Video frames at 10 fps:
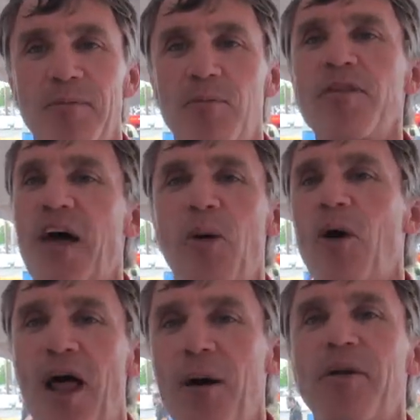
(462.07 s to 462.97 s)
But that
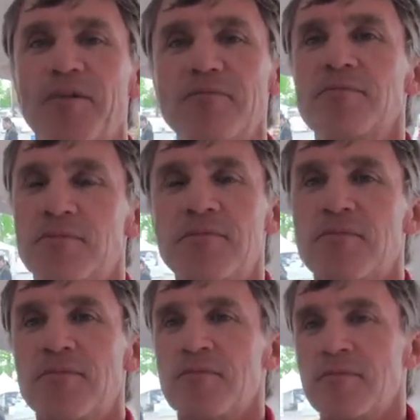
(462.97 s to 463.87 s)
will happen. But we're there with
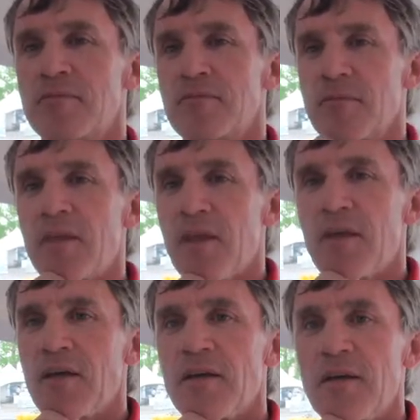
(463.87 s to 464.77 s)
we're there with uh,
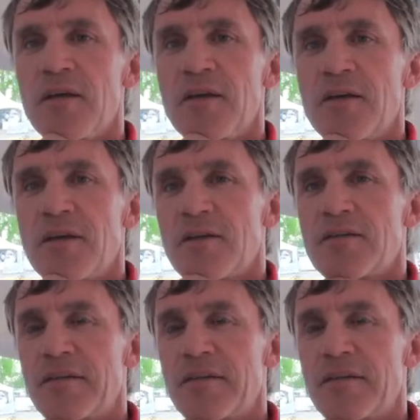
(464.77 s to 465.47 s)
crops like corn.